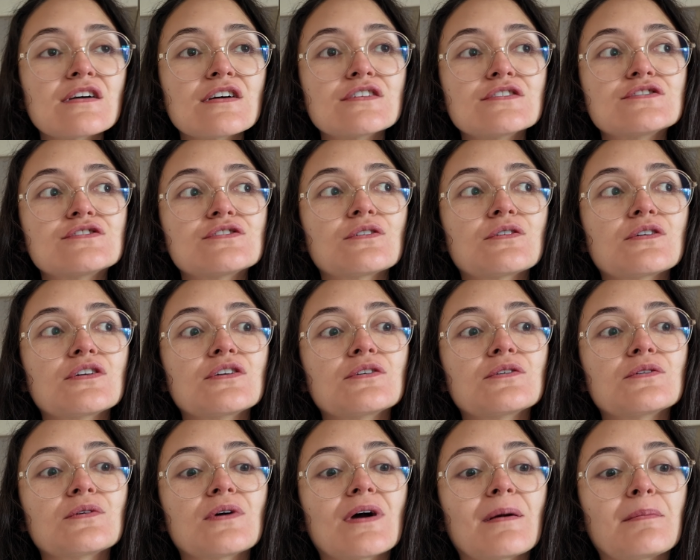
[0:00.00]
I show
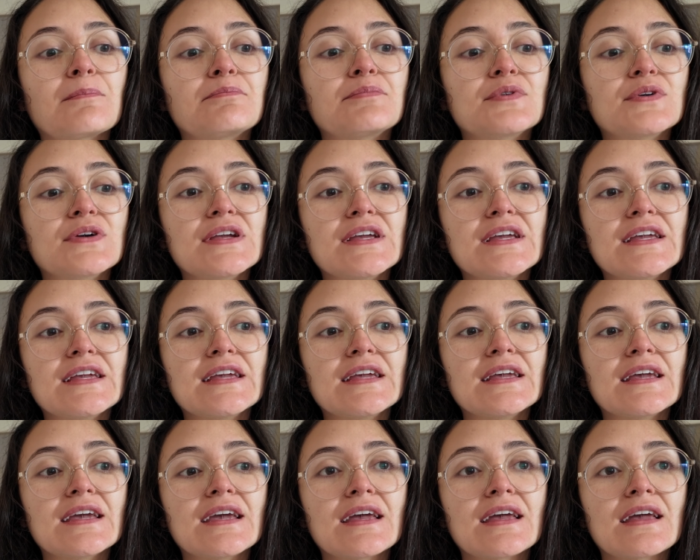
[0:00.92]
you a
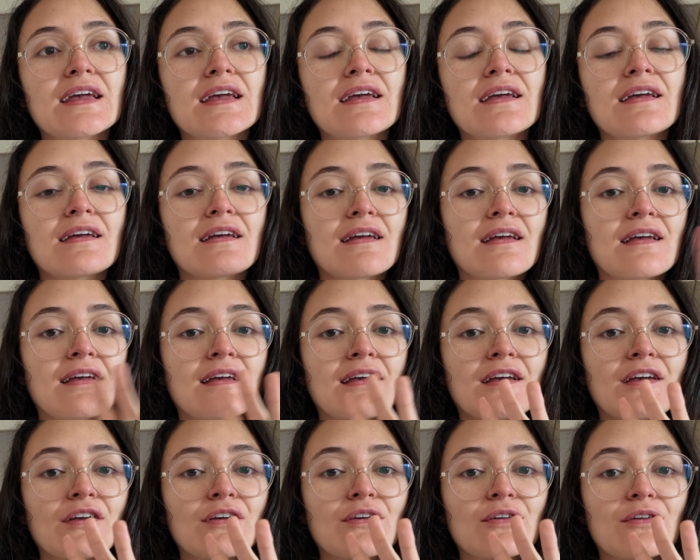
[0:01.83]
pre
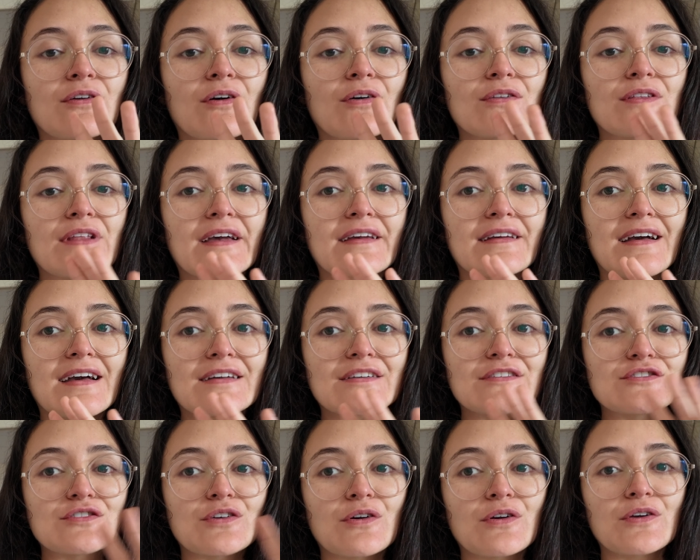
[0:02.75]
you know like
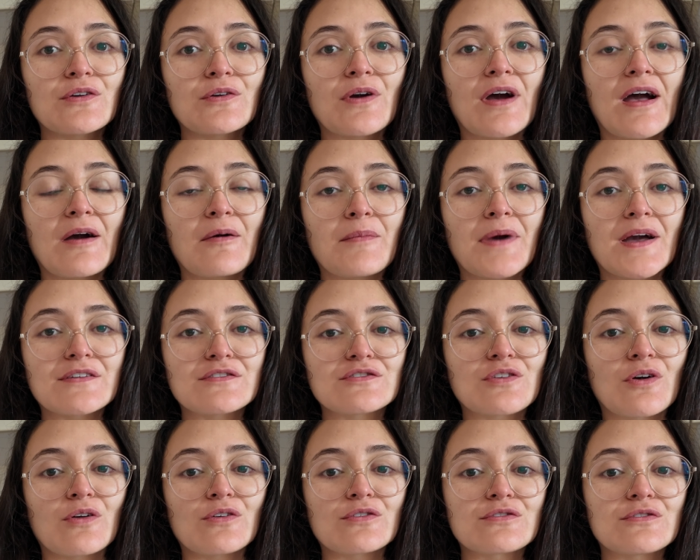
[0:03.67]
I show you how my
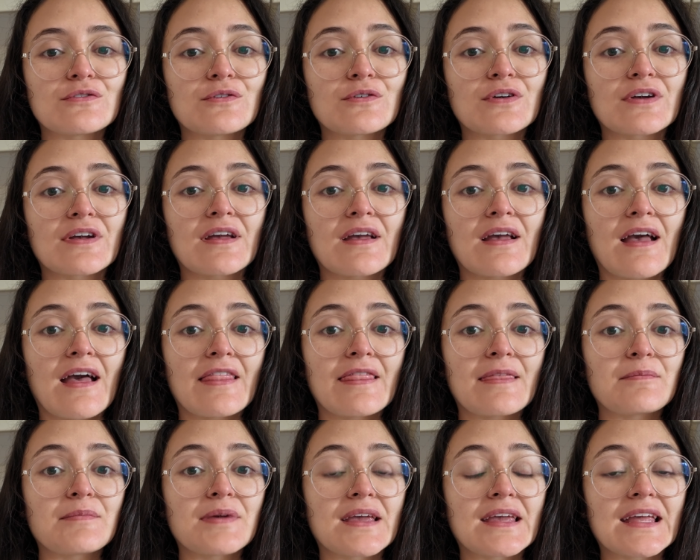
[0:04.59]
soles look
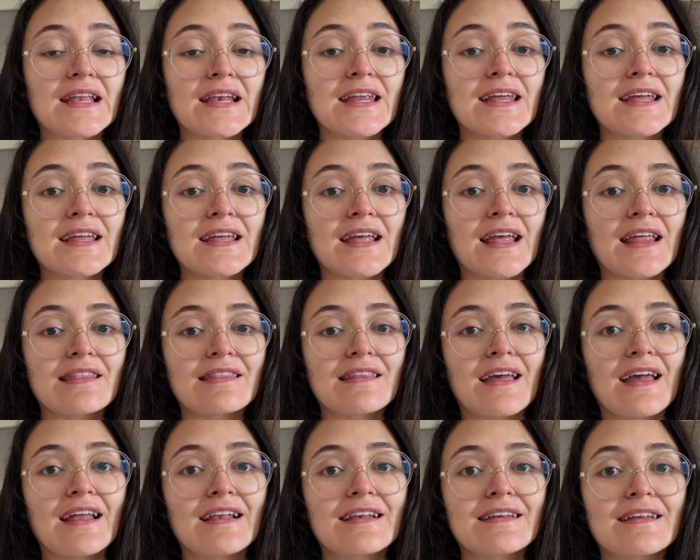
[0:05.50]
at the beginning
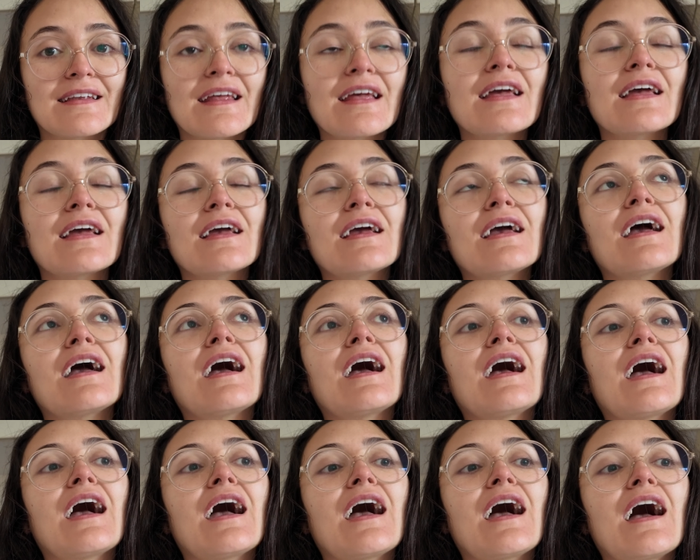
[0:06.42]
and then
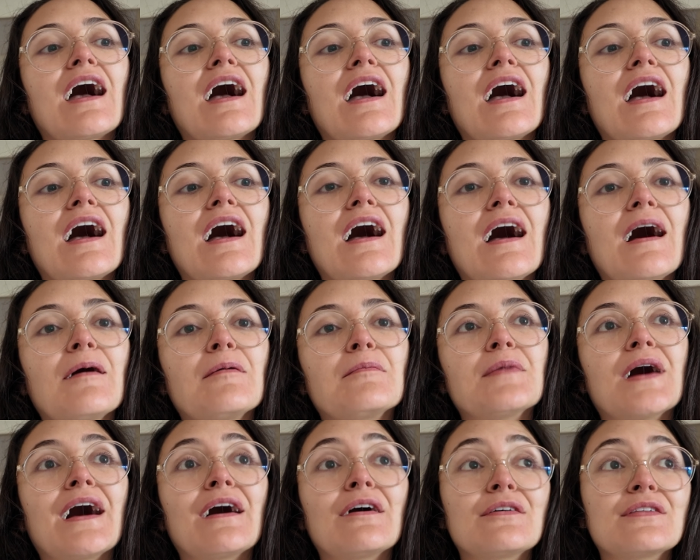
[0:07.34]

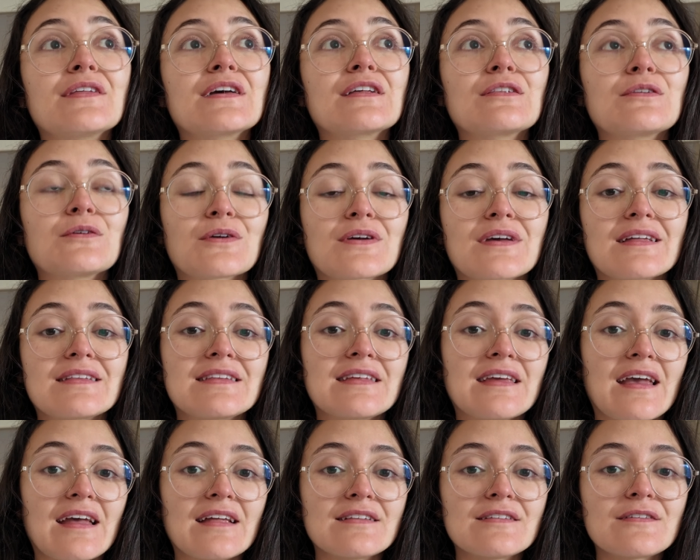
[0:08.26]
um, how they look at
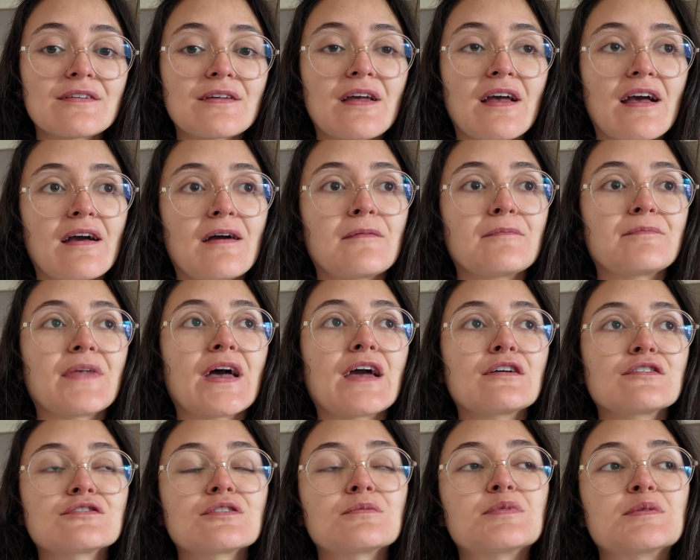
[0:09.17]
the end. Um,
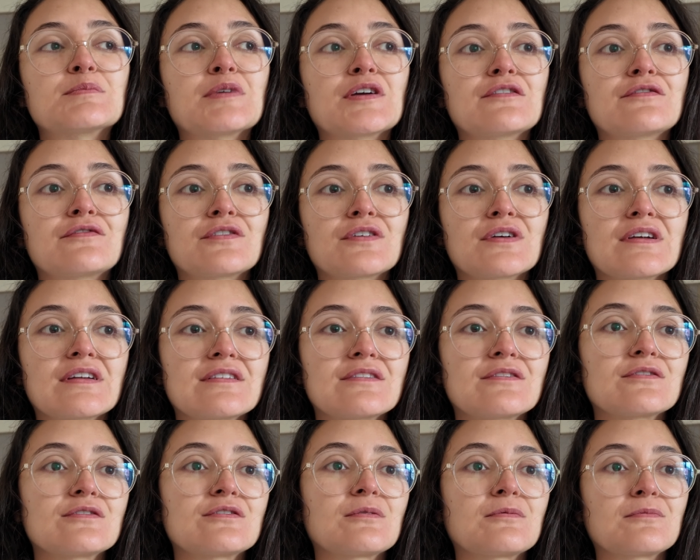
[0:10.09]
I also prepare for
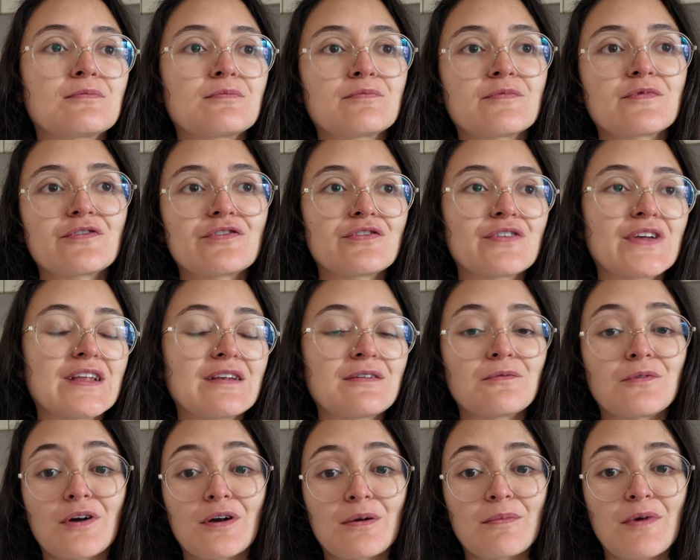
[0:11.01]
it, do some
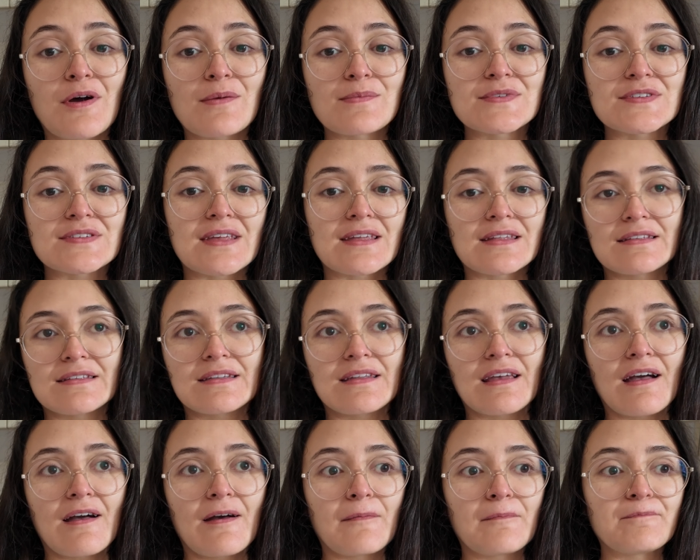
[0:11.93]
feet warm ups
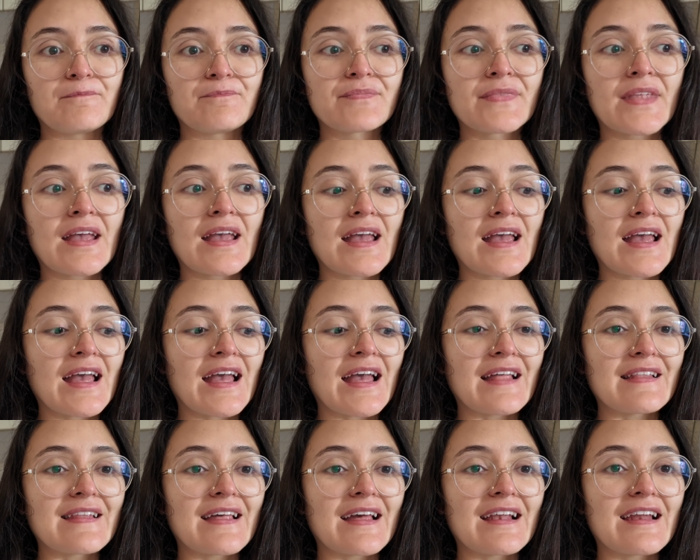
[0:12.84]
and um,
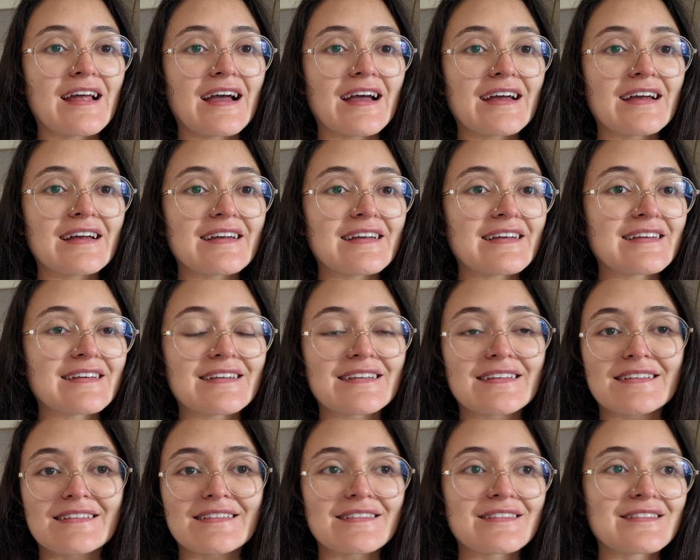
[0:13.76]
and then I